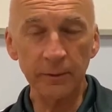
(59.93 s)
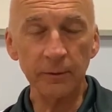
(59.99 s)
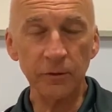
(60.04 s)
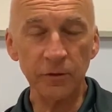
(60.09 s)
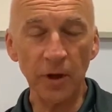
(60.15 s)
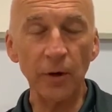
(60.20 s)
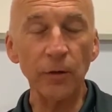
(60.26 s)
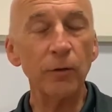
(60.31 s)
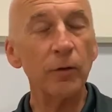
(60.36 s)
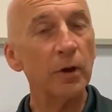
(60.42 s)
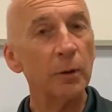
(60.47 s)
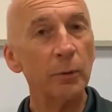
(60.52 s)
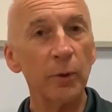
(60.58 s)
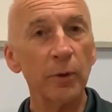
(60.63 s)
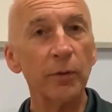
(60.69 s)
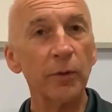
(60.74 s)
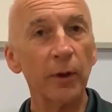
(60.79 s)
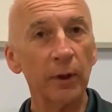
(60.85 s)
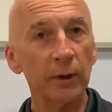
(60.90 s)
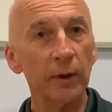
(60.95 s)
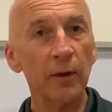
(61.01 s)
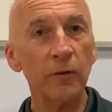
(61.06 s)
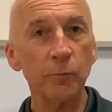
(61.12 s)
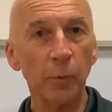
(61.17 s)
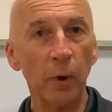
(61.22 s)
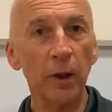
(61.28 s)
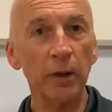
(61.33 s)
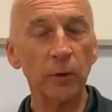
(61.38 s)
Generally, we think
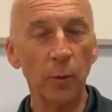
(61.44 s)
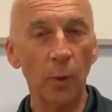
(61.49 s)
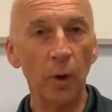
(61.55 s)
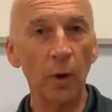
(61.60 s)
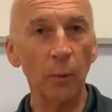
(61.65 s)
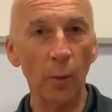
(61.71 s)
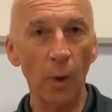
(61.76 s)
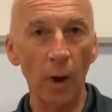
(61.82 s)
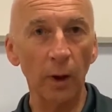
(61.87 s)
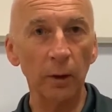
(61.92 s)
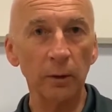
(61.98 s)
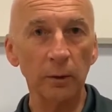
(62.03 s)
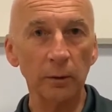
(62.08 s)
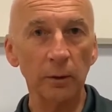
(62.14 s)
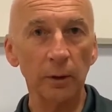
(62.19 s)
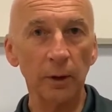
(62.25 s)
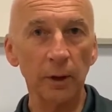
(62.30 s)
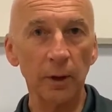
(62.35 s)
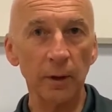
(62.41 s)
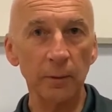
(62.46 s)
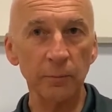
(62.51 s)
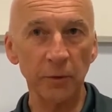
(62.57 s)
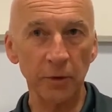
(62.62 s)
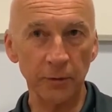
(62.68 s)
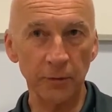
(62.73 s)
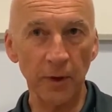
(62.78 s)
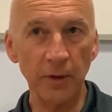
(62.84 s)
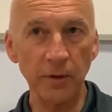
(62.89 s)
they've played quite well.
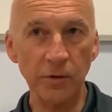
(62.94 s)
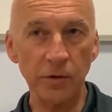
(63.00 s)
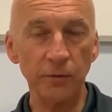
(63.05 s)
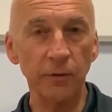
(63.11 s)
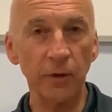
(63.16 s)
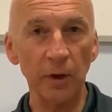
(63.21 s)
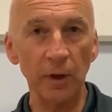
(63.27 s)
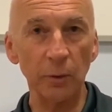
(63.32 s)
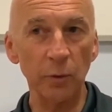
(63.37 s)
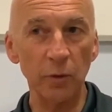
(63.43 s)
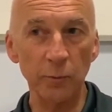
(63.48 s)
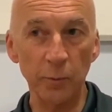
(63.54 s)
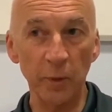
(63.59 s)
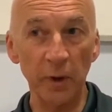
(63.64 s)
Defensively, we've